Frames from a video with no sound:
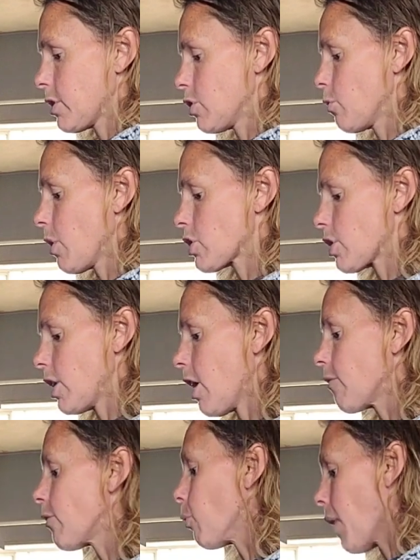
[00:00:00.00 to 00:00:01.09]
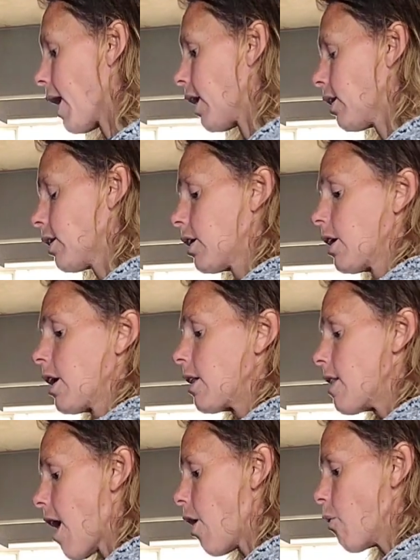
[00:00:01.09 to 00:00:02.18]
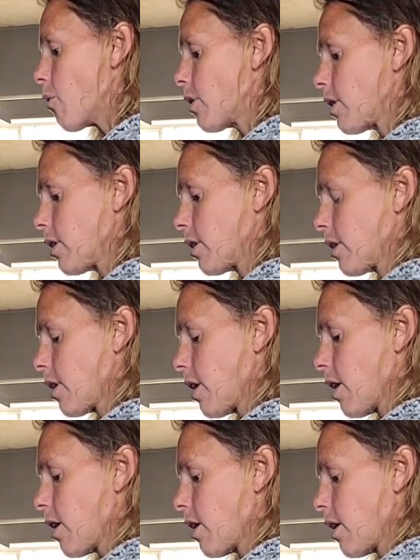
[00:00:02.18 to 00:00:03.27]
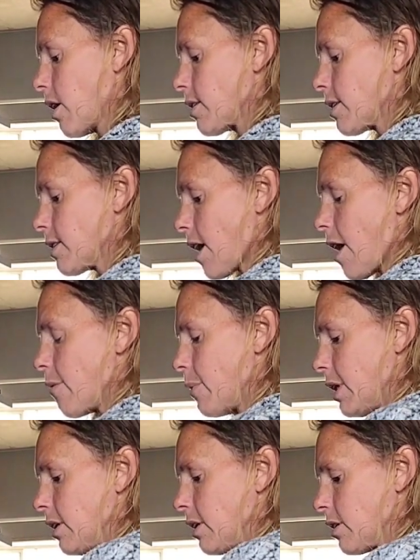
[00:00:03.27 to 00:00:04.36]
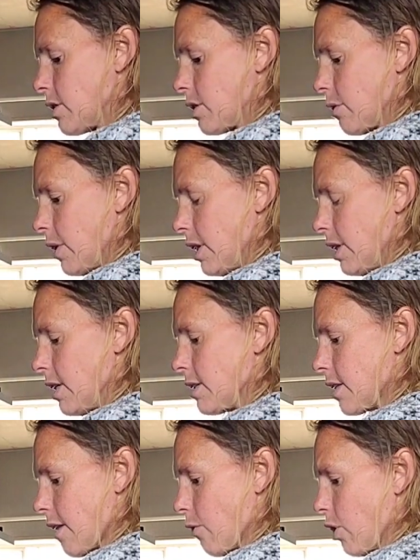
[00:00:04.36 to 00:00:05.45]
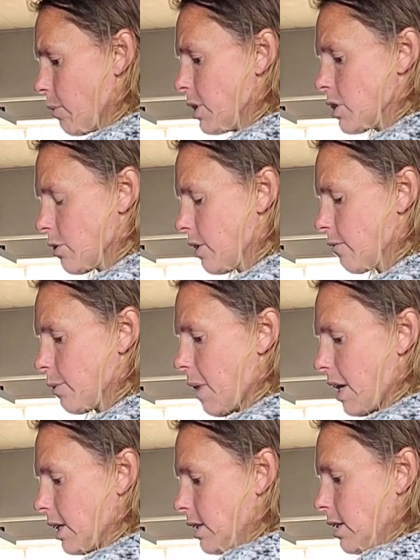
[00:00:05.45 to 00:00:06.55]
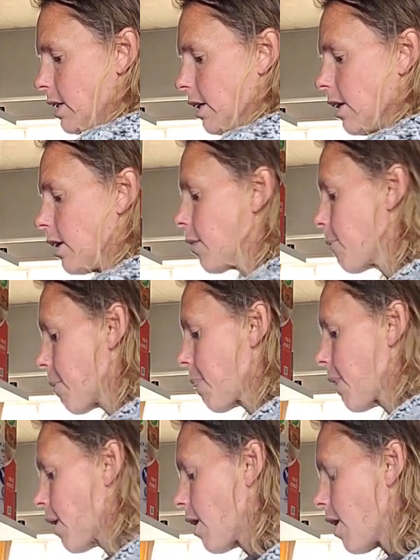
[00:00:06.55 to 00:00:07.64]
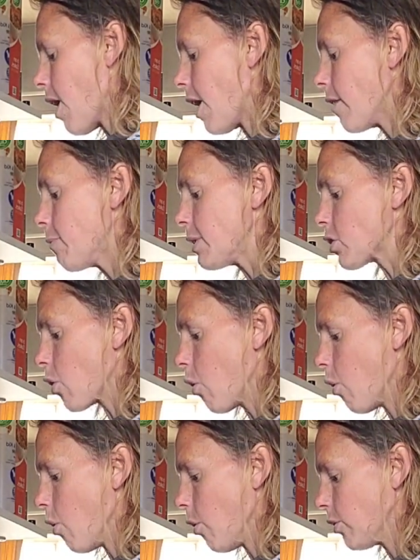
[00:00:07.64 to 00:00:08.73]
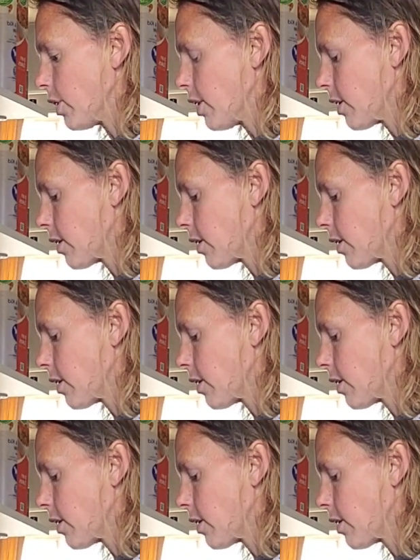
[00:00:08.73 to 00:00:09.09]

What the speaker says: because you want to strain off the whey. Now, since I've been doing this, I've only been doing it for about a year. I've been told